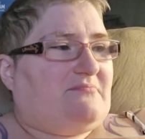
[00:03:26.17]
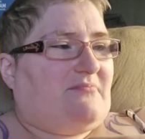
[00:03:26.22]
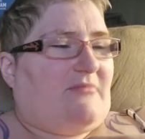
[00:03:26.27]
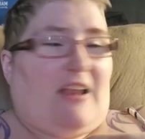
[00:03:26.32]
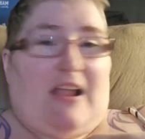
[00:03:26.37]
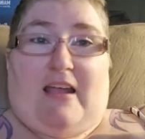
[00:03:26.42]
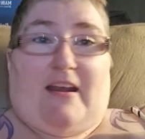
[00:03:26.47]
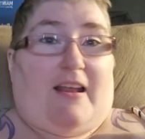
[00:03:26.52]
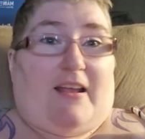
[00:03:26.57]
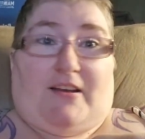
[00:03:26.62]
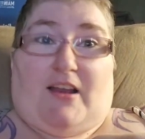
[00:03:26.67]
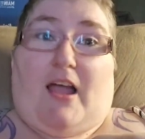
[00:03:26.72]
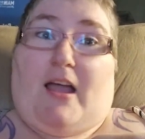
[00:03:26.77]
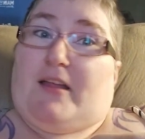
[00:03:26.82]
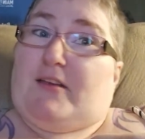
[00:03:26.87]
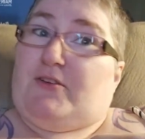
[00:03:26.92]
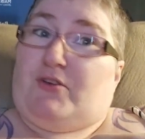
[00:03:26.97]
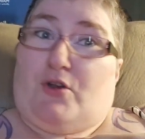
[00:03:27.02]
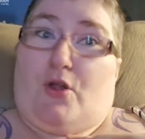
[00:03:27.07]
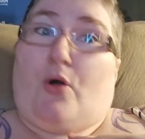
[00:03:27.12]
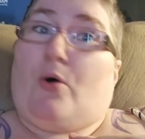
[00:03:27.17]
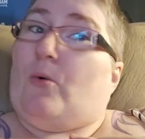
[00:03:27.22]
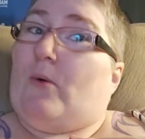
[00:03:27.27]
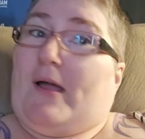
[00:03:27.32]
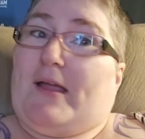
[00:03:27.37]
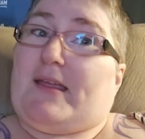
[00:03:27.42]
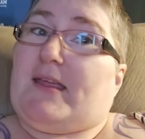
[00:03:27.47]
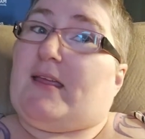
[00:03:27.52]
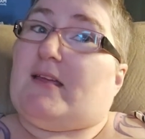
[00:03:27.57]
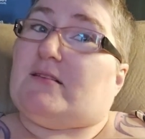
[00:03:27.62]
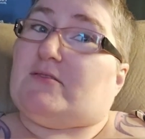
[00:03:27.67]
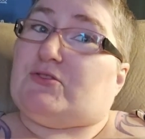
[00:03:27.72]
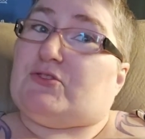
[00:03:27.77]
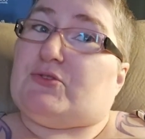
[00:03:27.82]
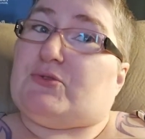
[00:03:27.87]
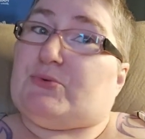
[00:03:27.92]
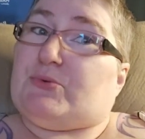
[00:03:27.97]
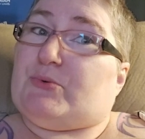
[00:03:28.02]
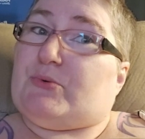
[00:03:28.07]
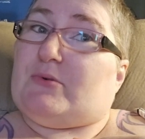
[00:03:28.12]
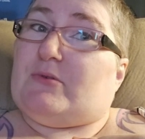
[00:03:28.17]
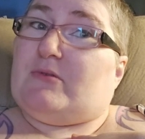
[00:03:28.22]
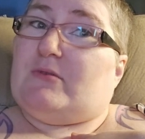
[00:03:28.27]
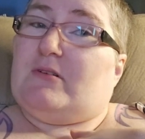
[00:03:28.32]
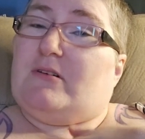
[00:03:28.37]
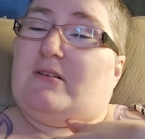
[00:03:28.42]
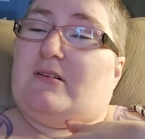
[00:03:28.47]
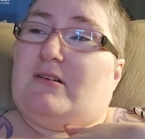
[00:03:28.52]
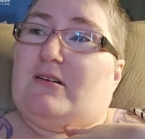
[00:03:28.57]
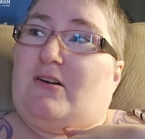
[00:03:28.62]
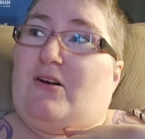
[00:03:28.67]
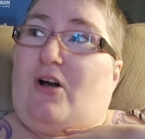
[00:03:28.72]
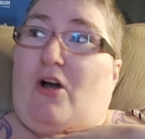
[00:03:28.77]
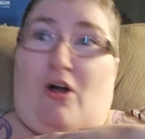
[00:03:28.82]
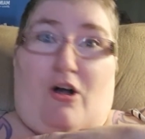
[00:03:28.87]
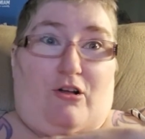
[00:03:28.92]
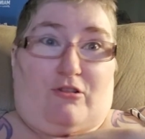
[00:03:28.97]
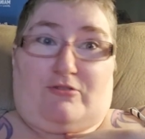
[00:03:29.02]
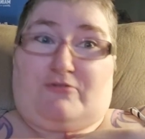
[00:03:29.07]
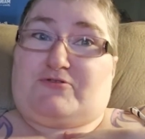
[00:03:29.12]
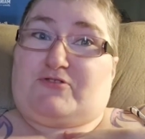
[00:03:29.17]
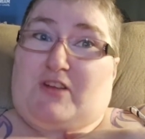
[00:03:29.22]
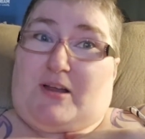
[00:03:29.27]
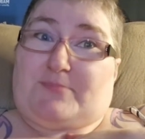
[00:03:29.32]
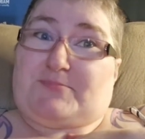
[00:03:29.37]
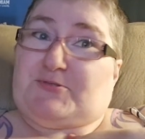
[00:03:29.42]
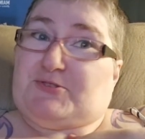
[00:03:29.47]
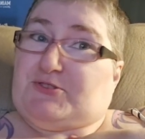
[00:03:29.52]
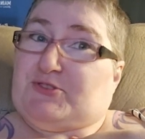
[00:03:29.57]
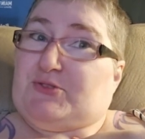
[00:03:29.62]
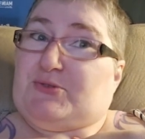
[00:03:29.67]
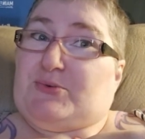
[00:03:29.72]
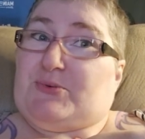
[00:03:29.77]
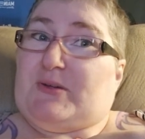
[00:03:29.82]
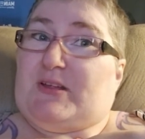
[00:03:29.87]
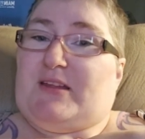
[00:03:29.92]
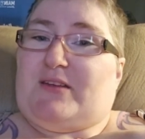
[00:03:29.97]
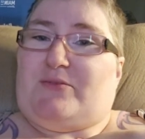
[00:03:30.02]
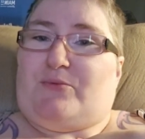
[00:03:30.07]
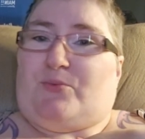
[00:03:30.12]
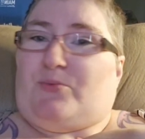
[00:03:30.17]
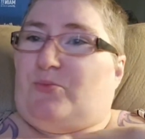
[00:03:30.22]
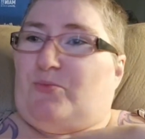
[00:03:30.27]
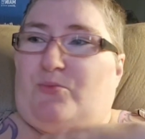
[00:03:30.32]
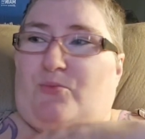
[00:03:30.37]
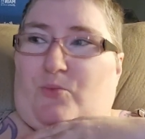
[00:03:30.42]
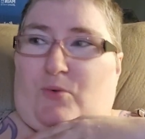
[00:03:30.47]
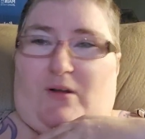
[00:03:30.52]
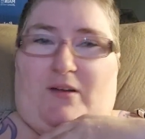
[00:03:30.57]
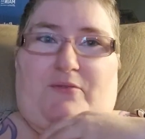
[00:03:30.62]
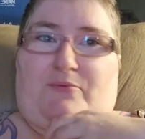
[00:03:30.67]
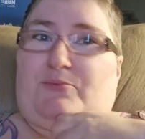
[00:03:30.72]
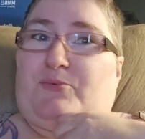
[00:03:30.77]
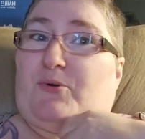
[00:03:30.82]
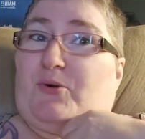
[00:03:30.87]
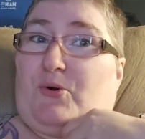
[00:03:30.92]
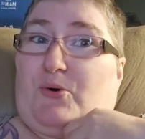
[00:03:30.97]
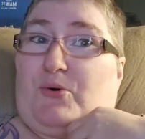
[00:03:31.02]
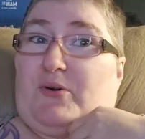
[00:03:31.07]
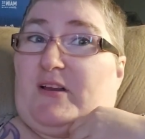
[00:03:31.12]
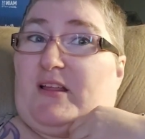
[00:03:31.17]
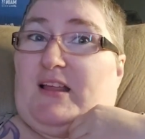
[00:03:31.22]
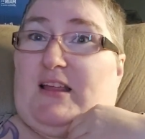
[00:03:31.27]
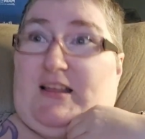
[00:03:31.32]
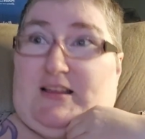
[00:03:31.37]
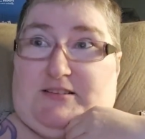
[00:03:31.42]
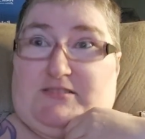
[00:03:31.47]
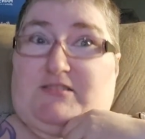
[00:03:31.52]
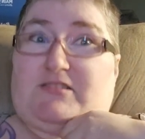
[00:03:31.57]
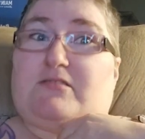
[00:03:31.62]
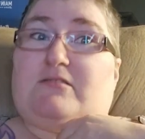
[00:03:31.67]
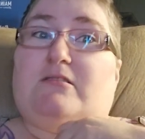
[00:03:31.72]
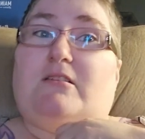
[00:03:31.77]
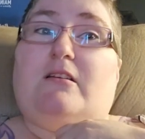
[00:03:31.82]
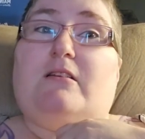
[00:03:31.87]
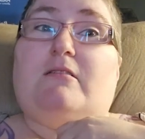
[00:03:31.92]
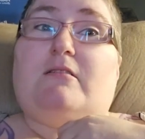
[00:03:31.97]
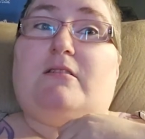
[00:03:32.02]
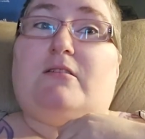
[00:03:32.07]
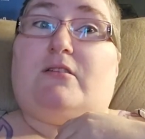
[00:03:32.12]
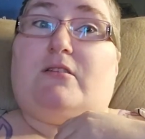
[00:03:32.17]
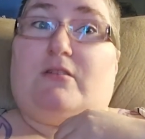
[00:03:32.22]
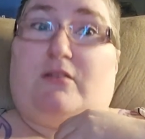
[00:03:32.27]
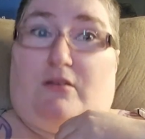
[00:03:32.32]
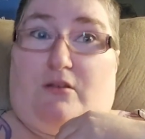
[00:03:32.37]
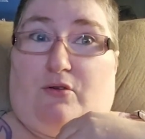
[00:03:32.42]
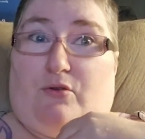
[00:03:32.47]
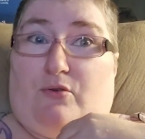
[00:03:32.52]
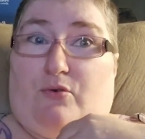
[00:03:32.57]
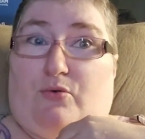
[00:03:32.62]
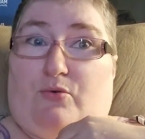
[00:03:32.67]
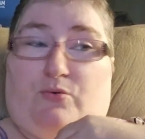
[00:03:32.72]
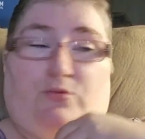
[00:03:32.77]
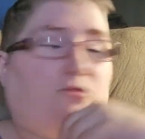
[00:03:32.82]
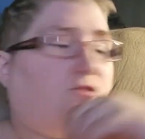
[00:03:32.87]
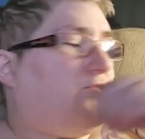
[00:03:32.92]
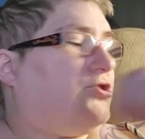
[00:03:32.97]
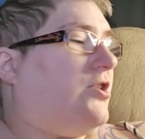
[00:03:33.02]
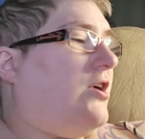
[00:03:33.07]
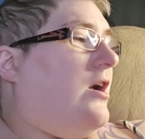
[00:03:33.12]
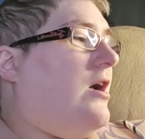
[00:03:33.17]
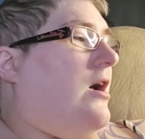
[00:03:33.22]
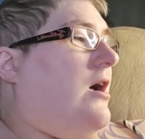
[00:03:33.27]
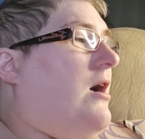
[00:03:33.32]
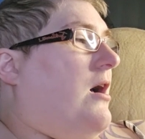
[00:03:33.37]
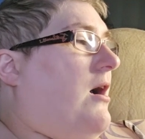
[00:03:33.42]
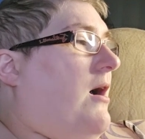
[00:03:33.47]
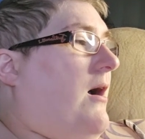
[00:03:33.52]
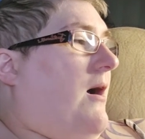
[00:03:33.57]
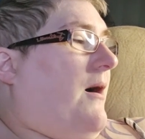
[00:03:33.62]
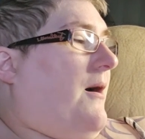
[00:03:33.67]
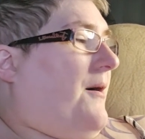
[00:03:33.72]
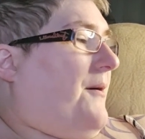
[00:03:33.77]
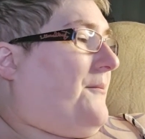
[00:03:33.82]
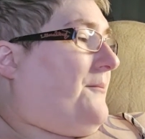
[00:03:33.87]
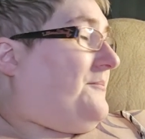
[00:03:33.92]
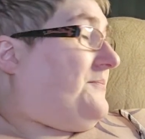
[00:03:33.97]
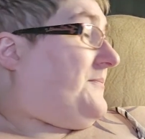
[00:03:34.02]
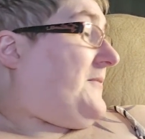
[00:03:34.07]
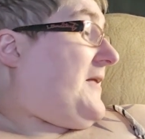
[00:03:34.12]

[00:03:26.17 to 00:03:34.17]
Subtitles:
And I know I can't do all of chapter 2 in one recording. It's huge. Um,